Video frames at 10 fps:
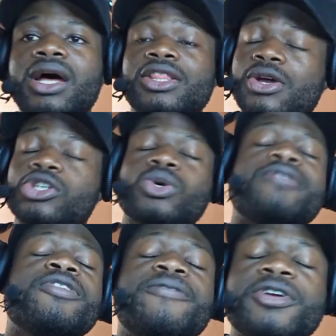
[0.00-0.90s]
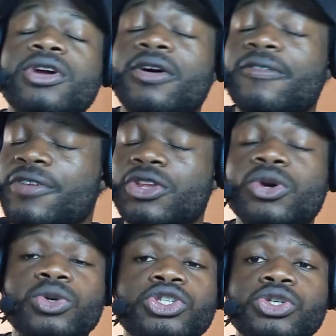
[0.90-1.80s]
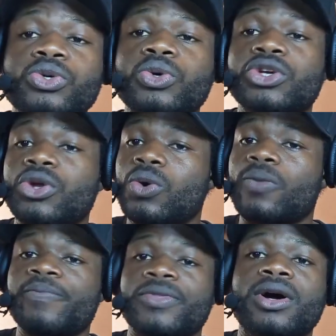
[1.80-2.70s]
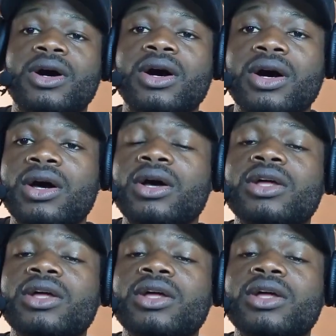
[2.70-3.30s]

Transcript: and uh, they also have a, vid- a video to you know uh,